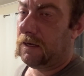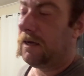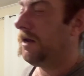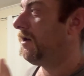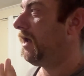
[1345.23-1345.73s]

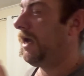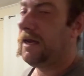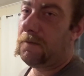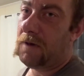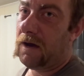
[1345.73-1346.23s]
And
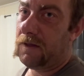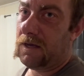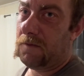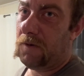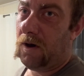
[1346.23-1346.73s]
any bow that
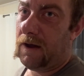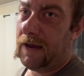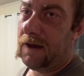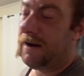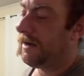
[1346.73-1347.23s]
you buy
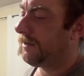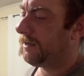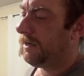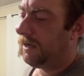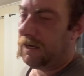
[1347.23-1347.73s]
nowadays
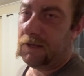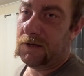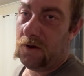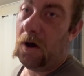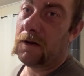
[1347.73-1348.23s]
is
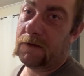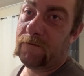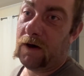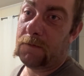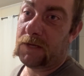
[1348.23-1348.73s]

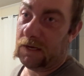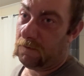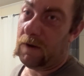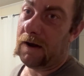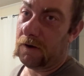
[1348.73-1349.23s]
95%
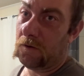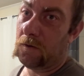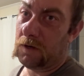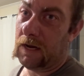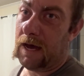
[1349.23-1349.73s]
running
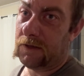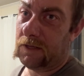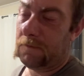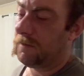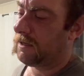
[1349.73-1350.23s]
Gordon Glass limbs.